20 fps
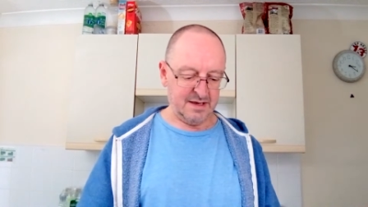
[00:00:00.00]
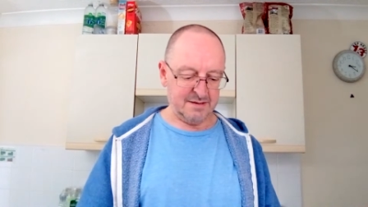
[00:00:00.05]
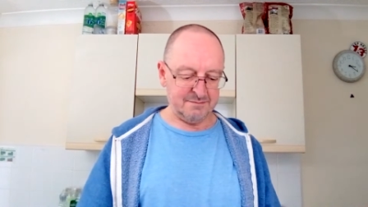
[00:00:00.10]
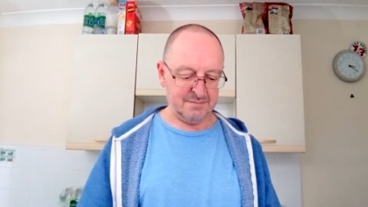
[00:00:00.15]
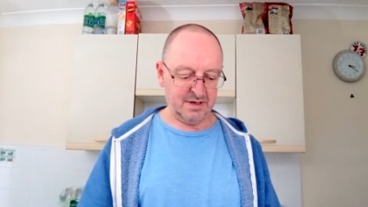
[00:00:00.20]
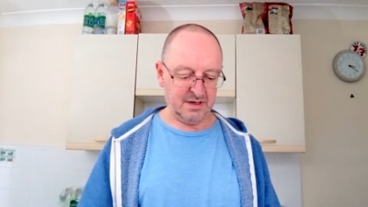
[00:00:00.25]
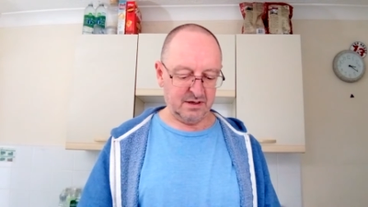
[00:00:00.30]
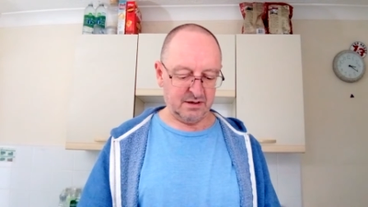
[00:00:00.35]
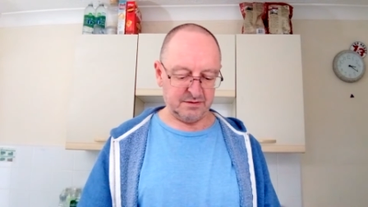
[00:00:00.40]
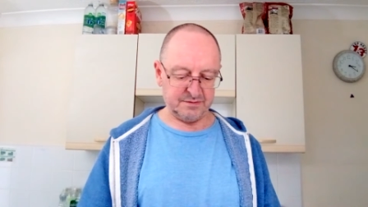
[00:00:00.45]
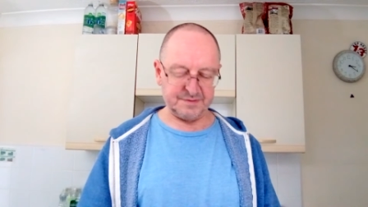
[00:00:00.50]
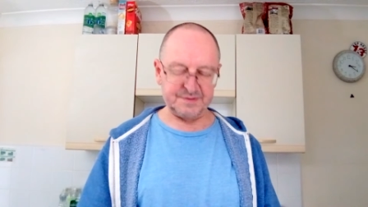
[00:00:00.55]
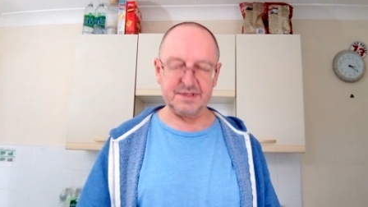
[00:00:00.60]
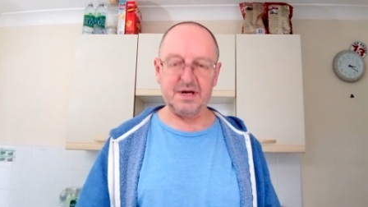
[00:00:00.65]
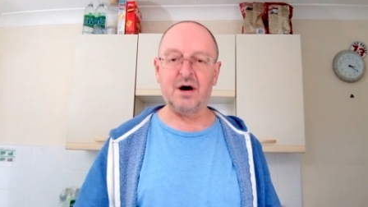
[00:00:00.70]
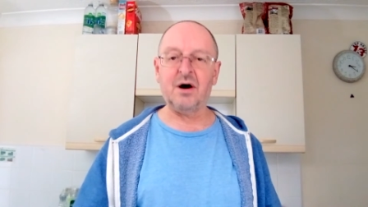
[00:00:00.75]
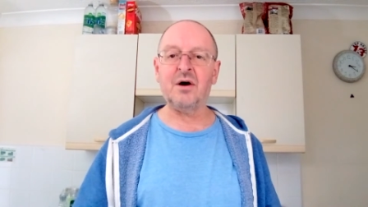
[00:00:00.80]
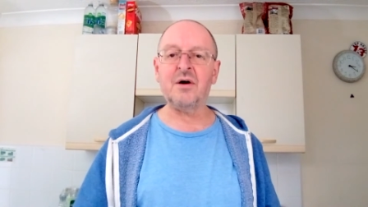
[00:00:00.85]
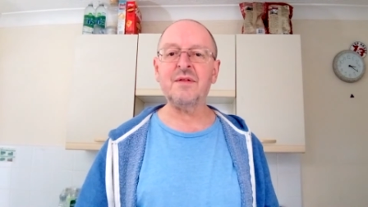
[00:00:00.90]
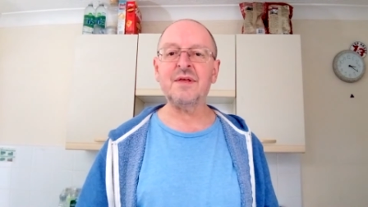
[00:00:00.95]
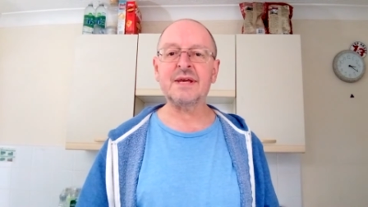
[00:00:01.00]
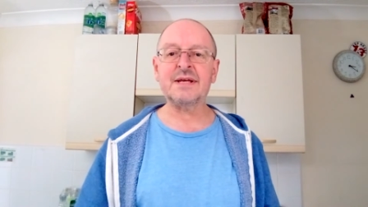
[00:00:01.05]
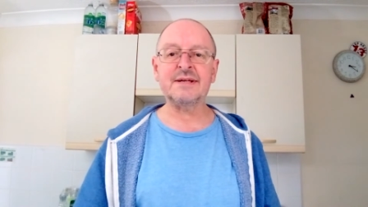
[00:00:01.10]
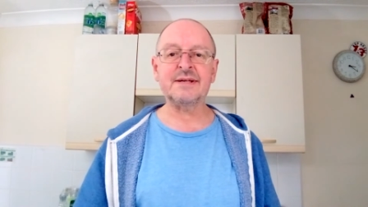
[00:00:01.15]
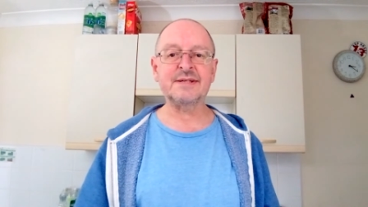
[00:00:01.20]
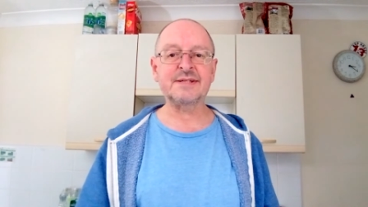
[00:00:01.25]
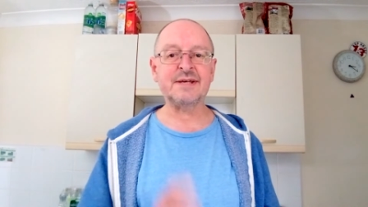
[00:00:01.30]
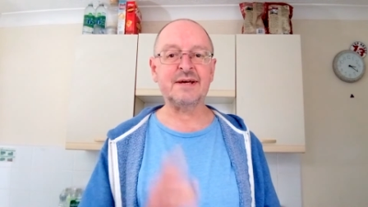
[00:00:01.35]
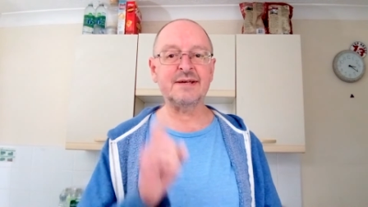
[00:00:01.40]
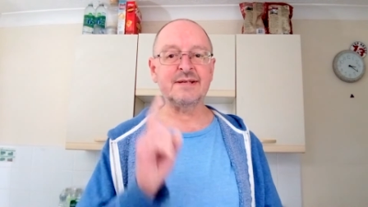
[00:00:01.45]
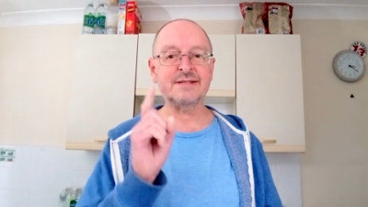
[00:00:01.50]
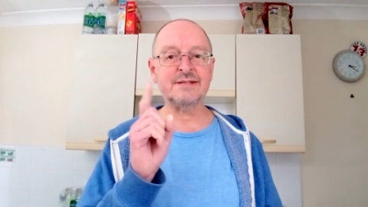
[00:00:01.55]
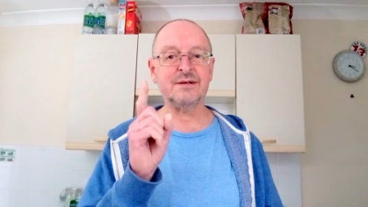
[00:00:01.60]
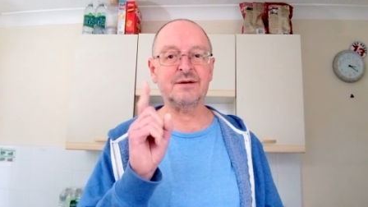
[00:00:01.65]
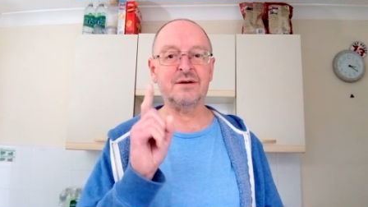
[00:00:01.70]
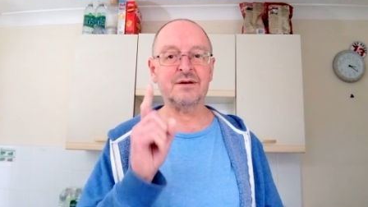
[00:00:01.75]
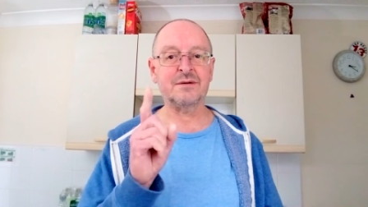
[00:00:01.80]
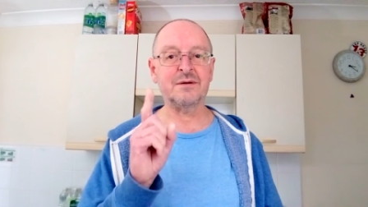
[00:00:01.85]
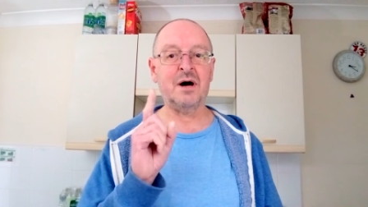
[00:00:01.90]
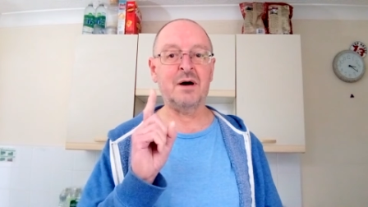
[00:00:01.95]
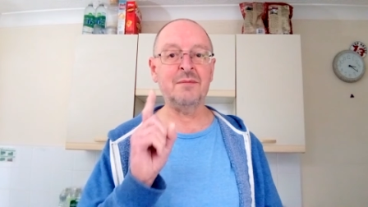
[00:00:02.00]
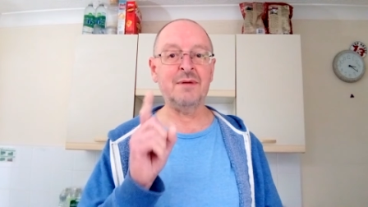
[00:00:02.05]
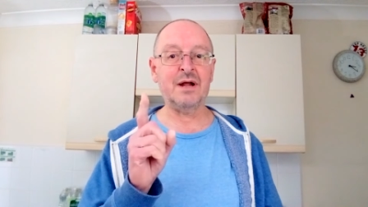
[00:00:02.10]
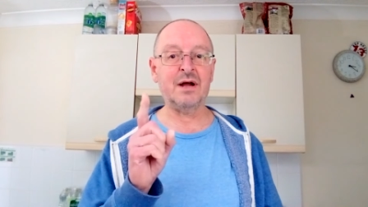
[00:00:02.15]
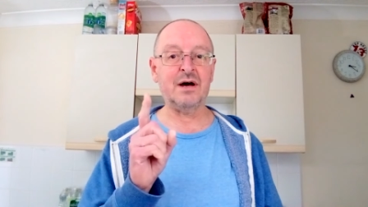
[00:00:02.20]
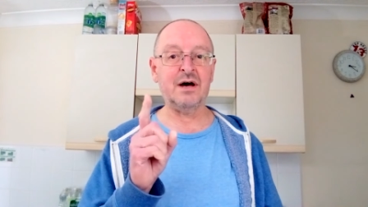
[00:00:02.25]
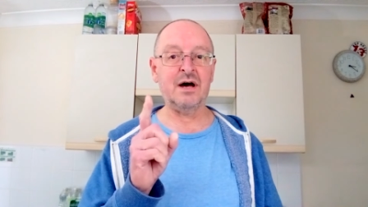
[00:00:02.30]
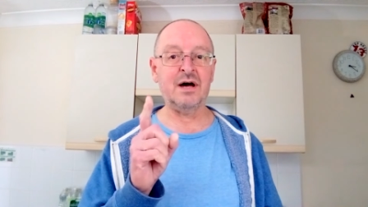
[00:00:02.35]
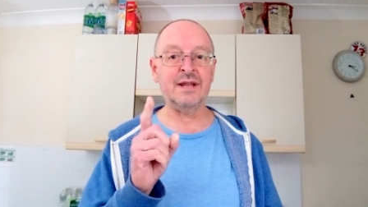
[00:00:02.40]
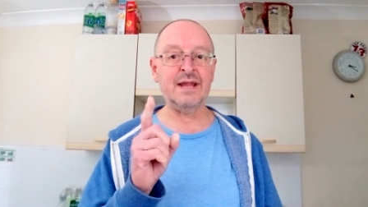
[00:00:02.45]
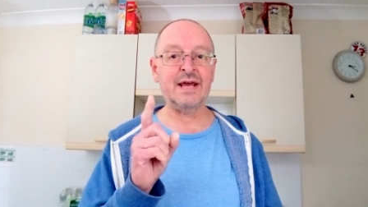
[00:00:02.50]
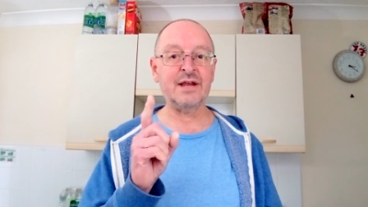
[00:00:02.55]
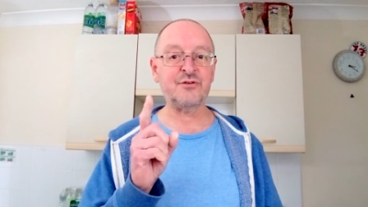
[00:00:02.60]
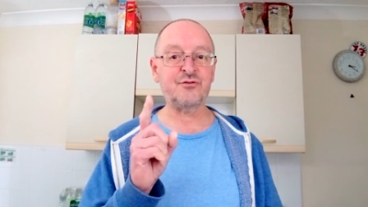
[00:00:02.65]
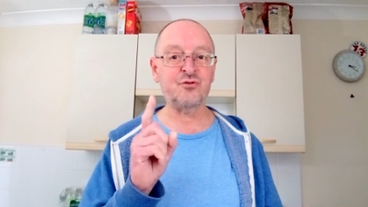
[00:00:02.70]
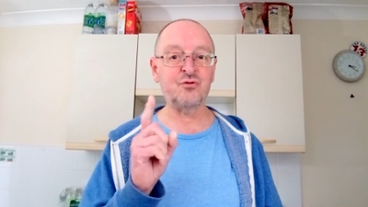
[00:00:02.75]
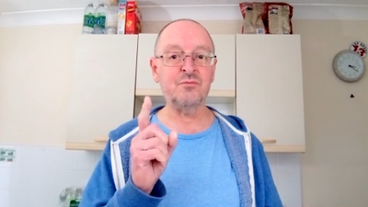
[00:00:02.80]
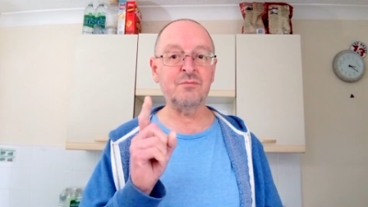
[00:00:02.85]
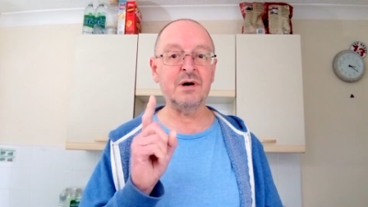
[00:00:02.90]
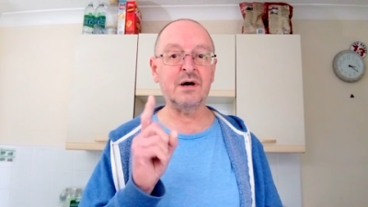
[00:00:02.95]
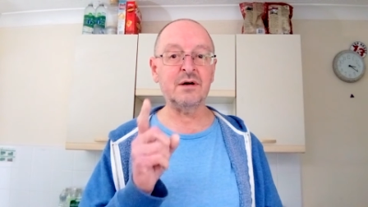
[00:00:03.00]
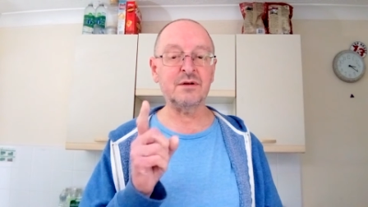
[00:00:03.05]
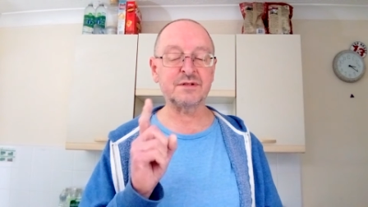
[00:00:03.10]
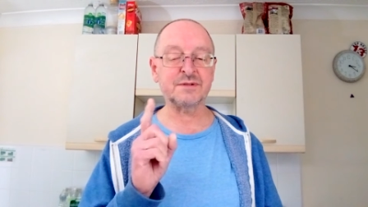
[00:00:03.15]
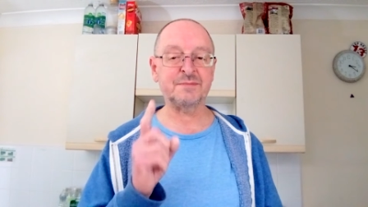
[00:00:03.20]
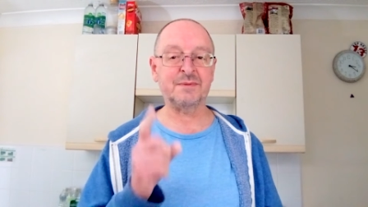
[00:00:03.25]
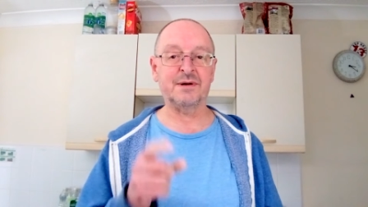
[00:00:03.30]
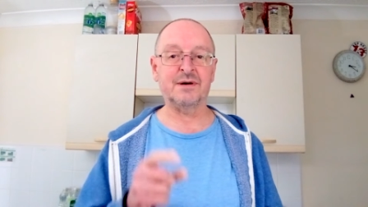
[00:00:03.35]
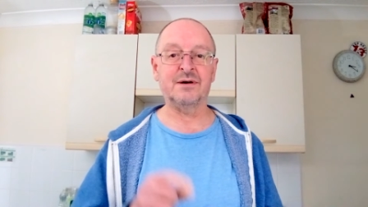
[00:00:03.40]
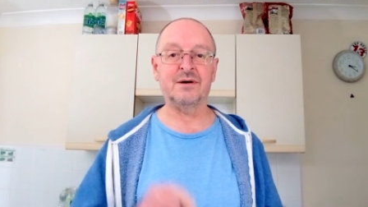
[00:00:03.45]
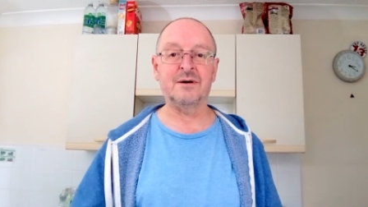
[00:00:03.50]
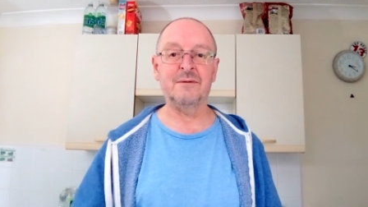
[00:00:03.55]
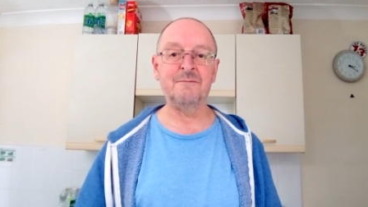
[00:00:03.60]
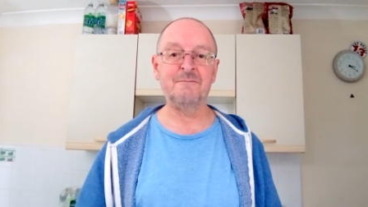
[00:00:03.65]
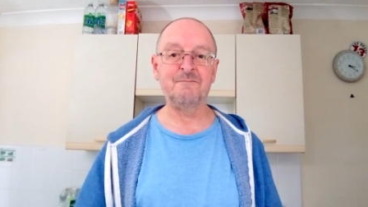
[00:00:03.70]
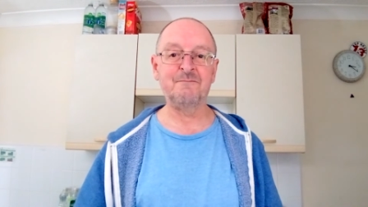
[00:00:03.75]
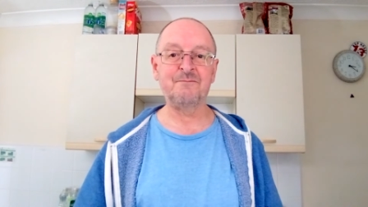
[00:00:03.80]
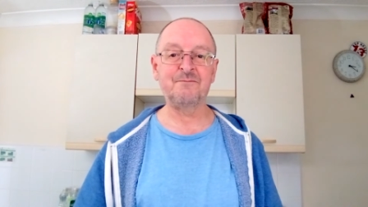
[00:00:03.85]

Mars, are they going to taste like an actual Mars bar?